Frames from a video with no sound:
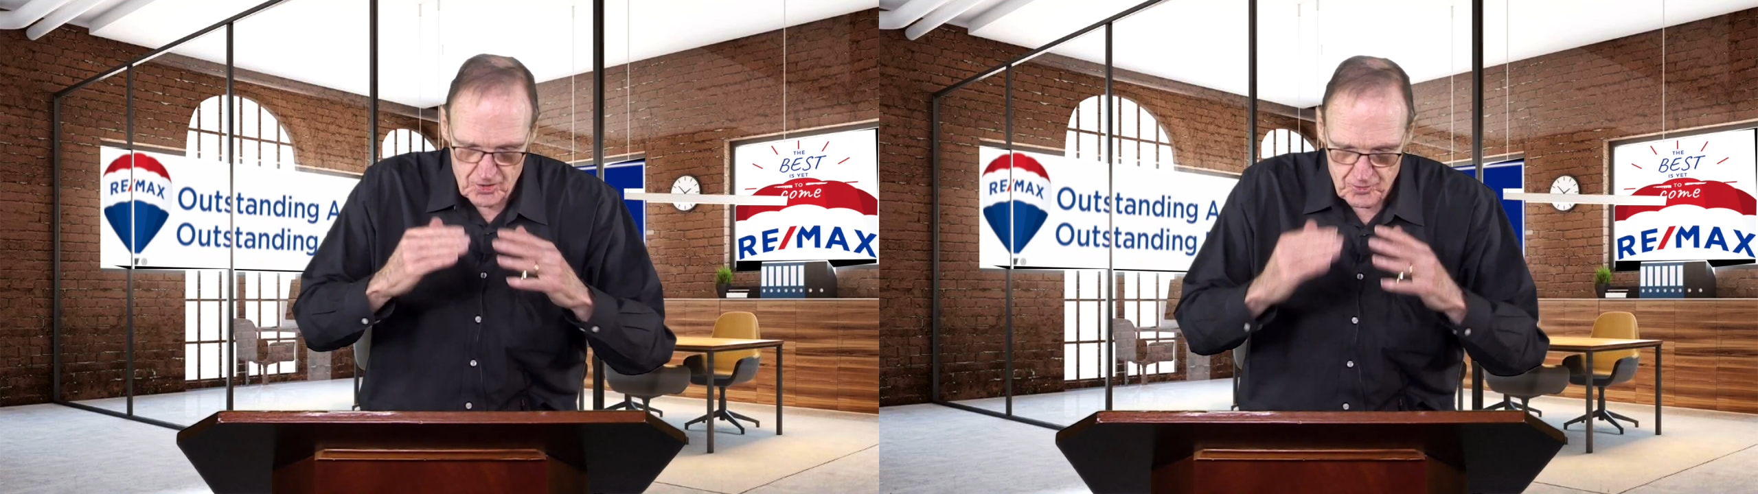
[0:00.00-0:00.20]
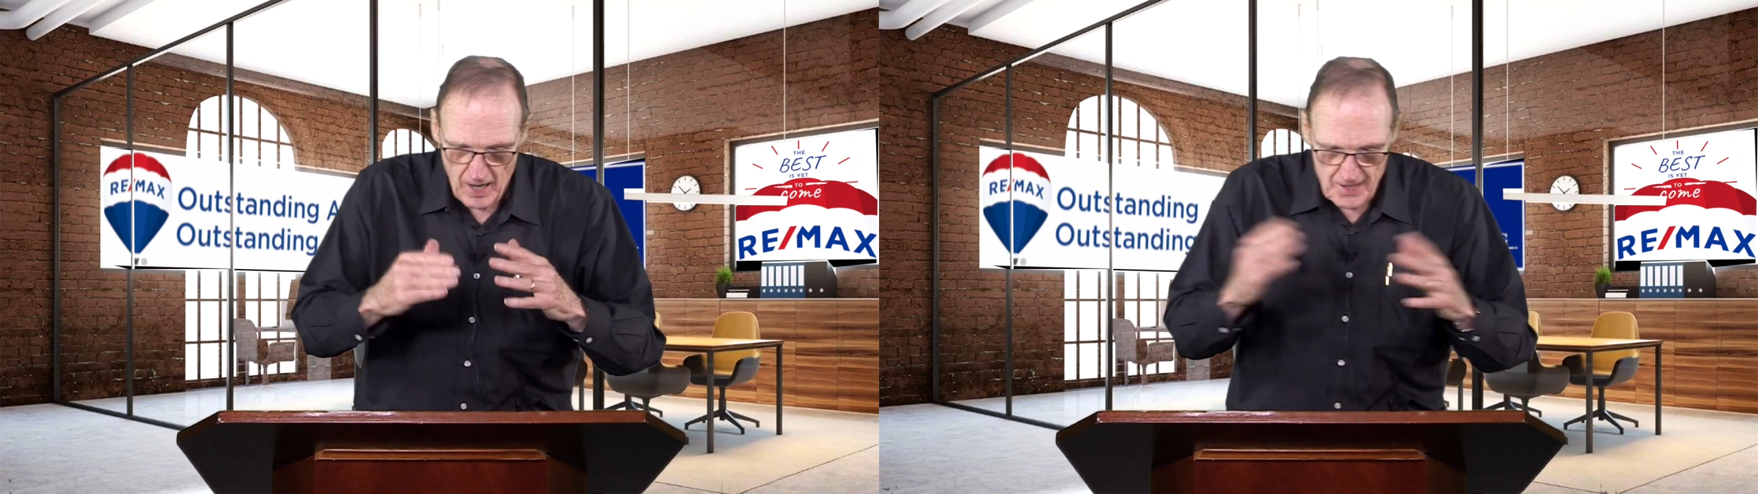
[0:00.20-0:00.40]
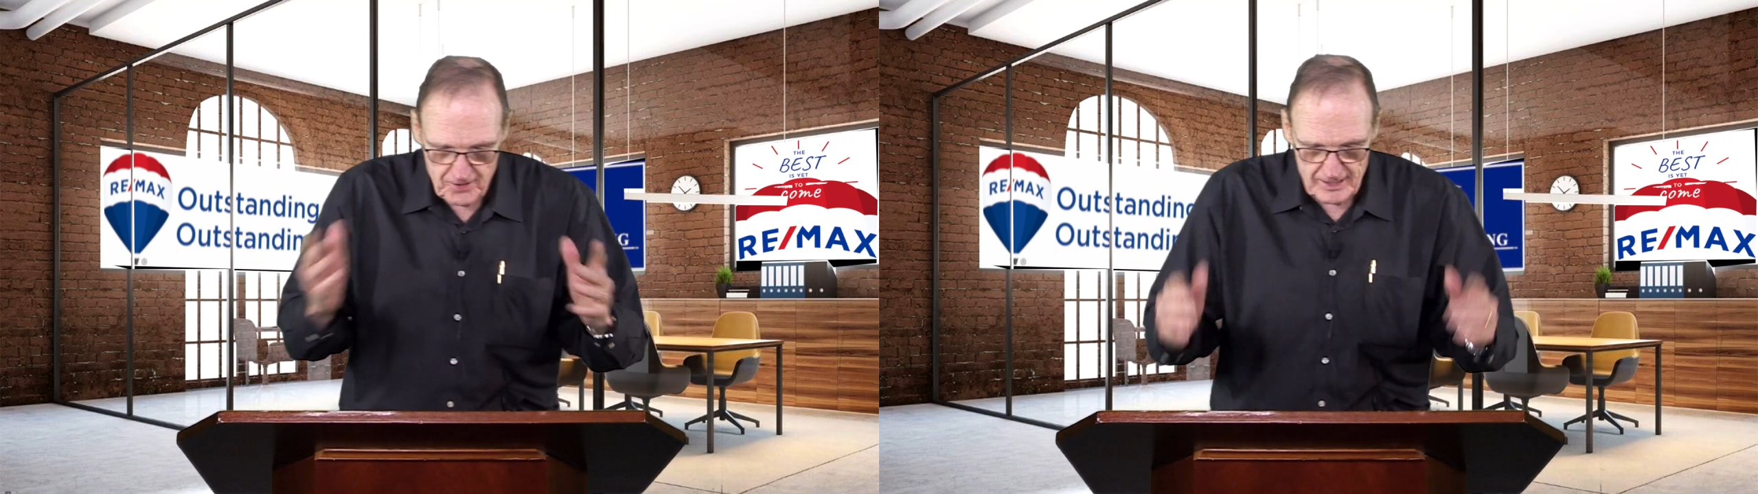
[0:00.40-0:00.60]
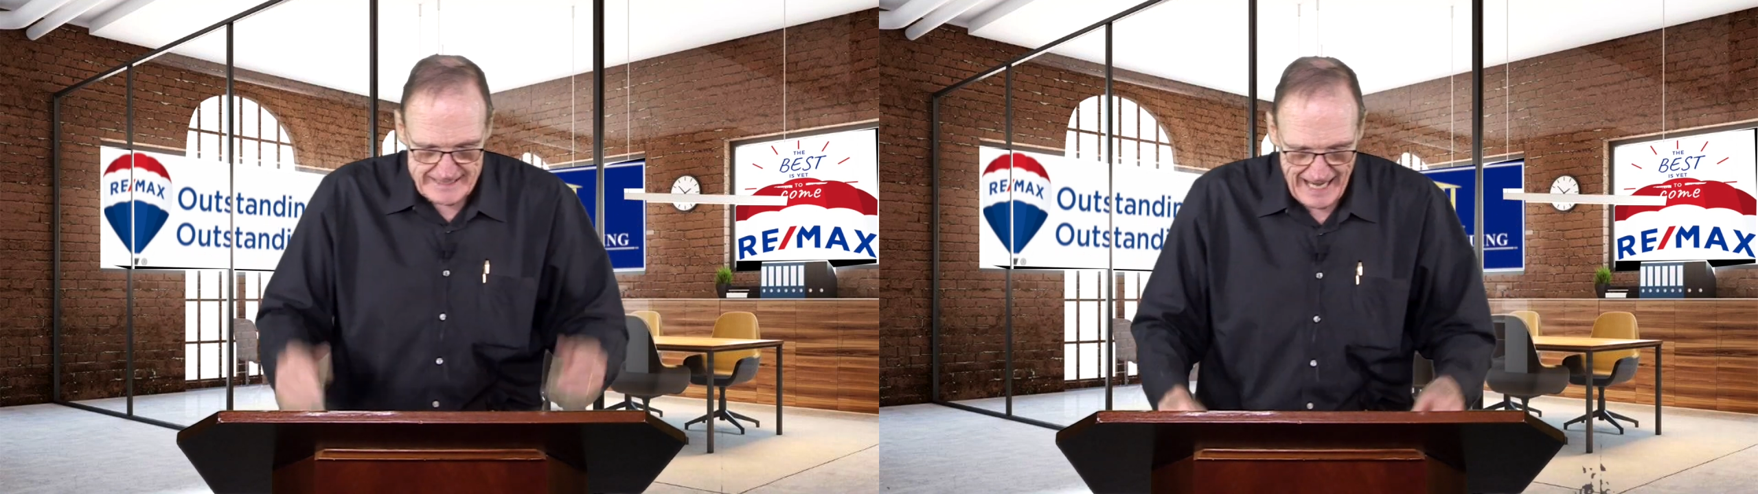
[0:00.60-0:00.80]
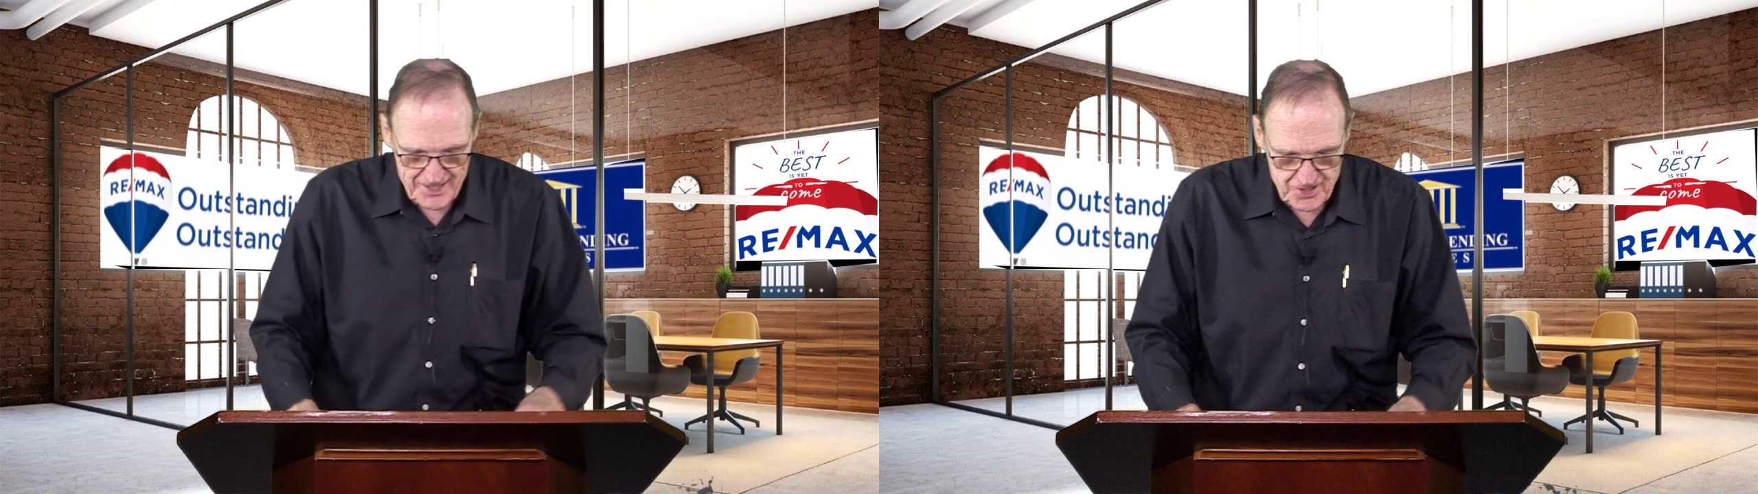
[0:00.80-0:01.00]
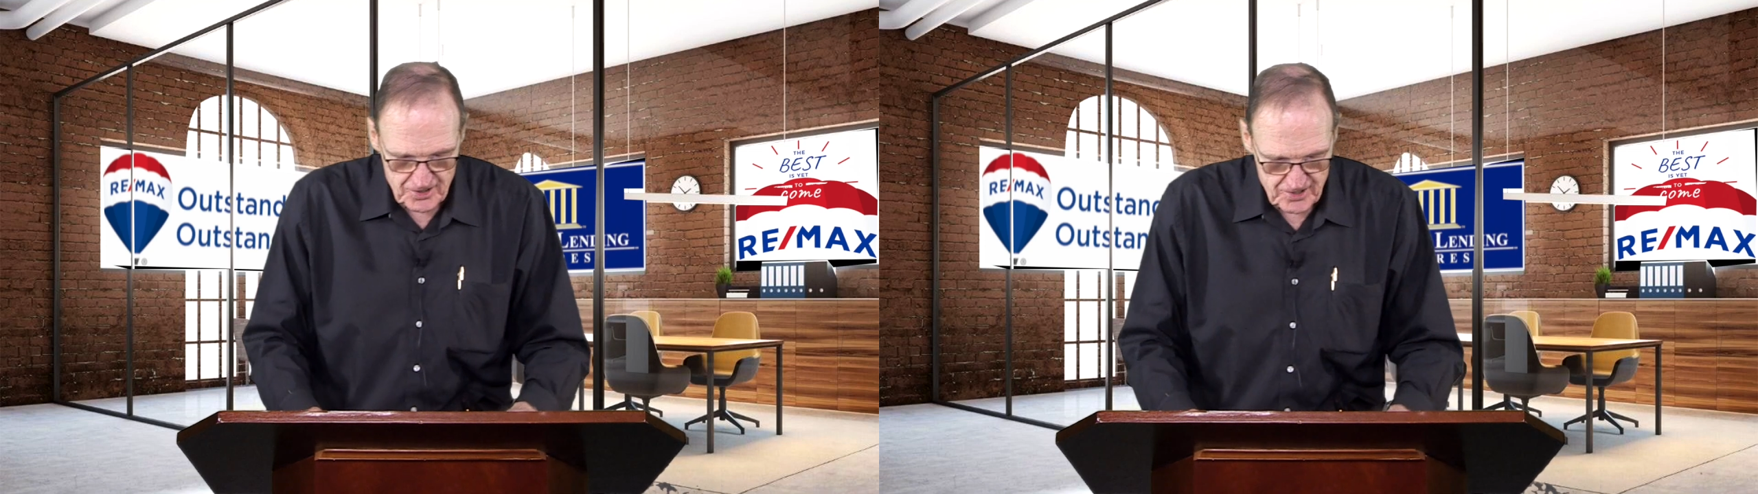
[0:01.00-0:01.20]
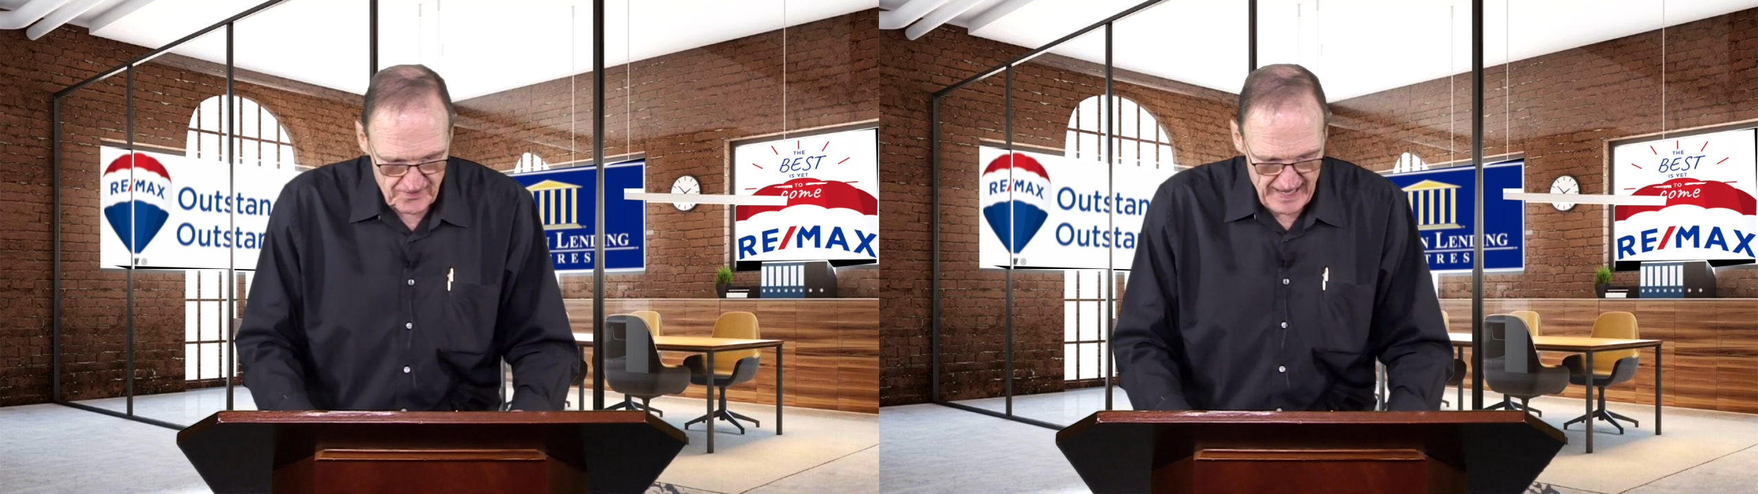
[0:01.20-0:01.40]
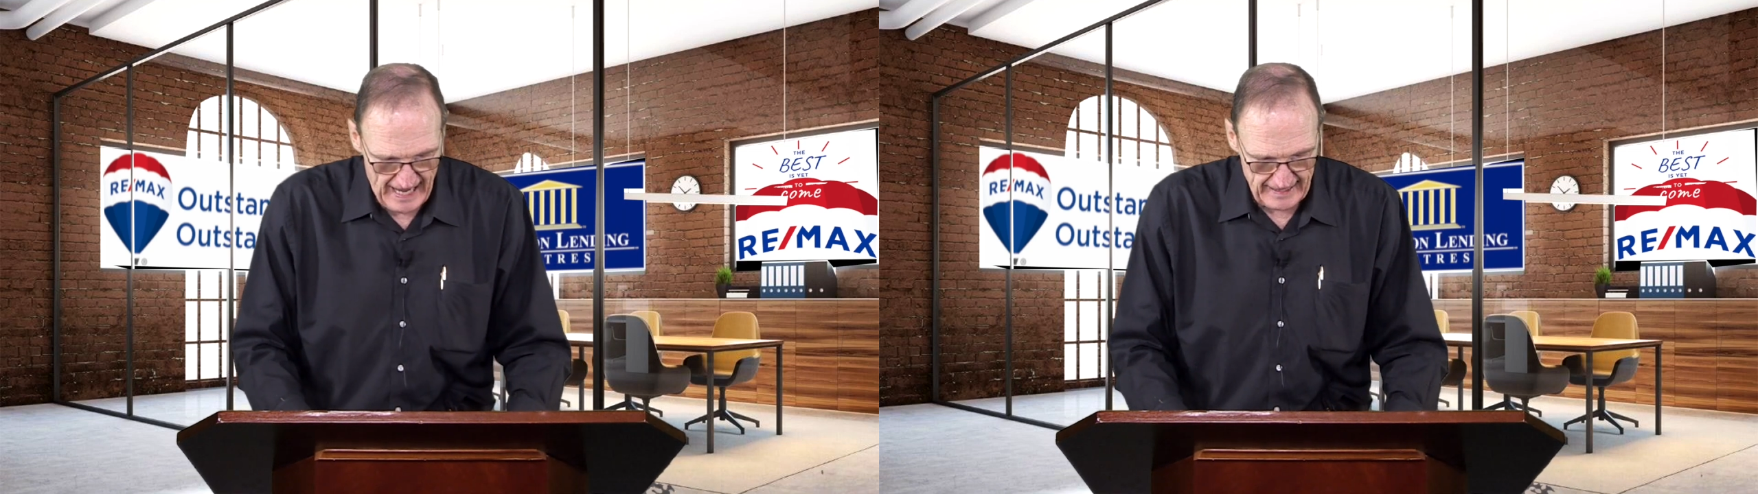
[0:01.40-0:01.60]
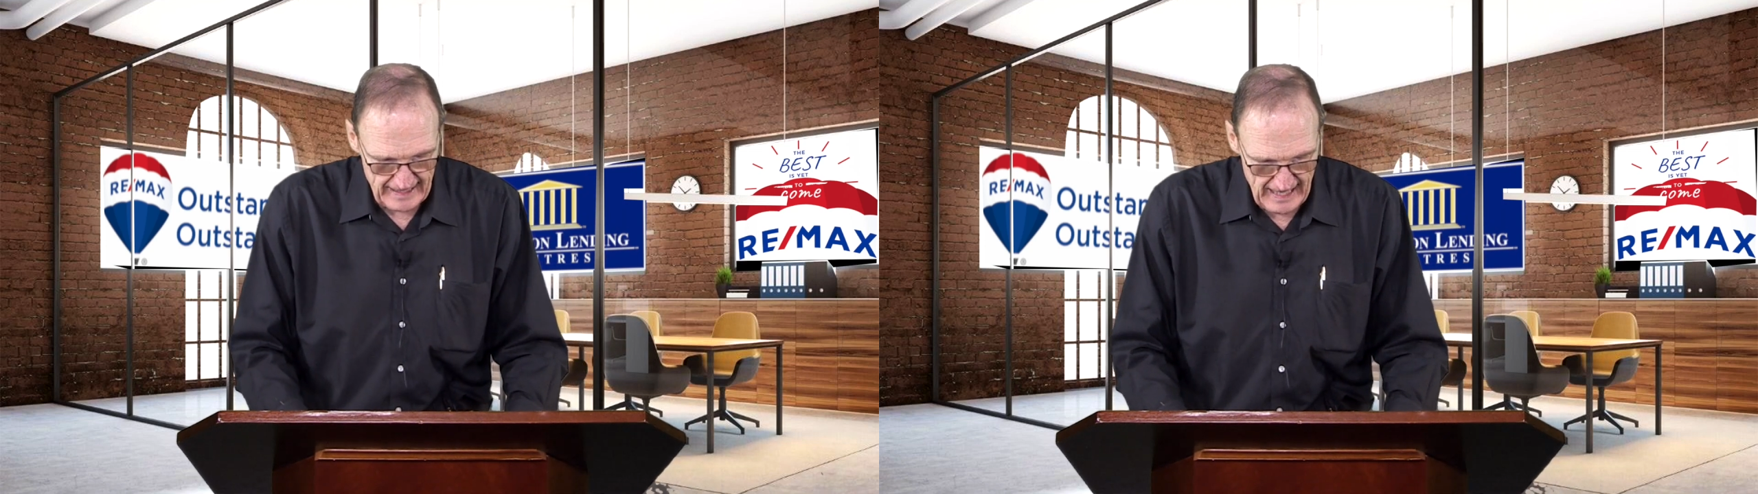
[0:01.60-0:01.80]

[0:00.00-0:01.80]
draw their attention to that.